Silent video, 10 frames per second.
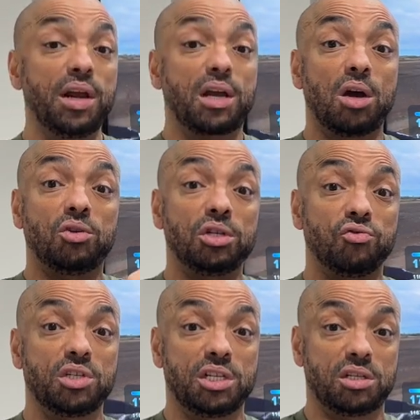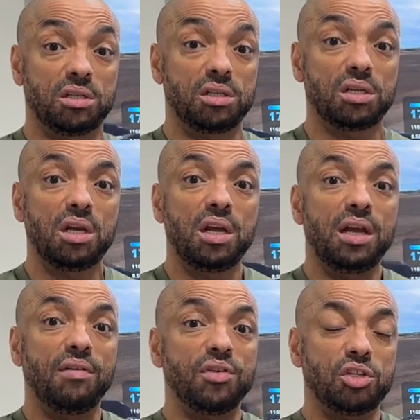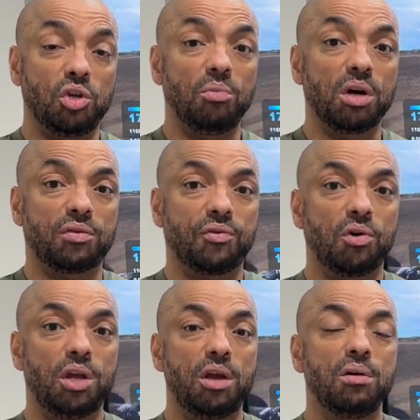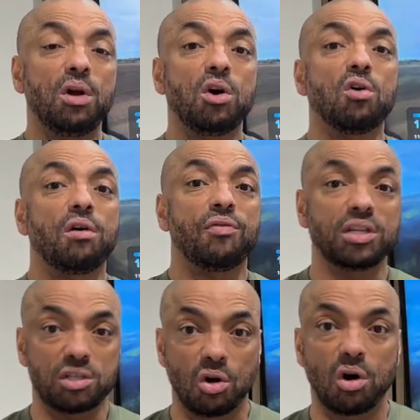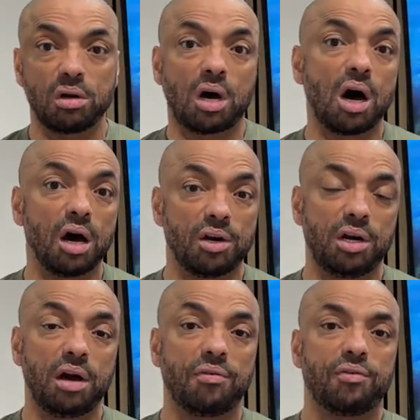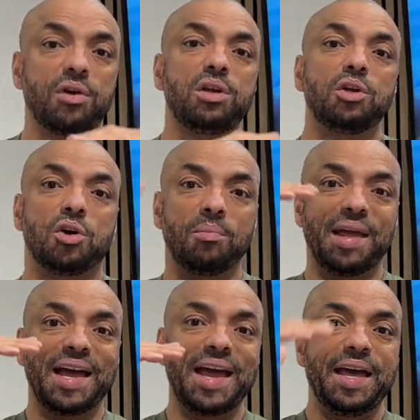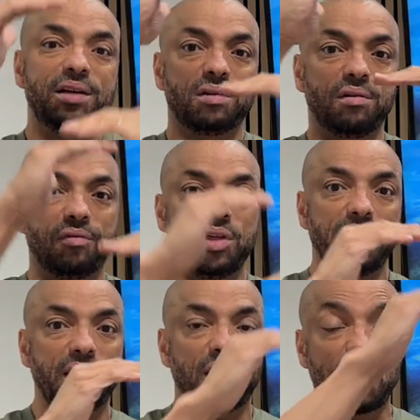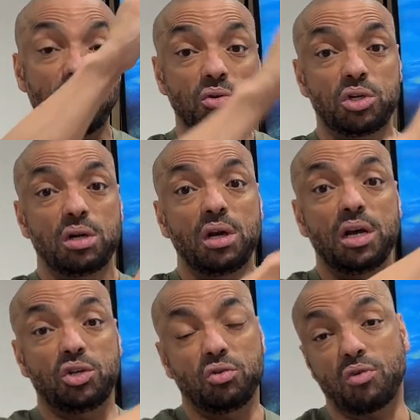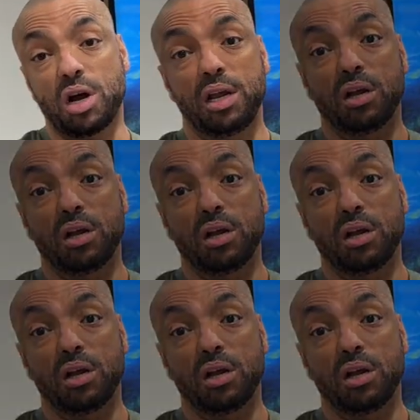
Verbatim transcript: coach's resistance if it's too much for you, or if it's not hard enough, you can be ahead of the coach as you're riding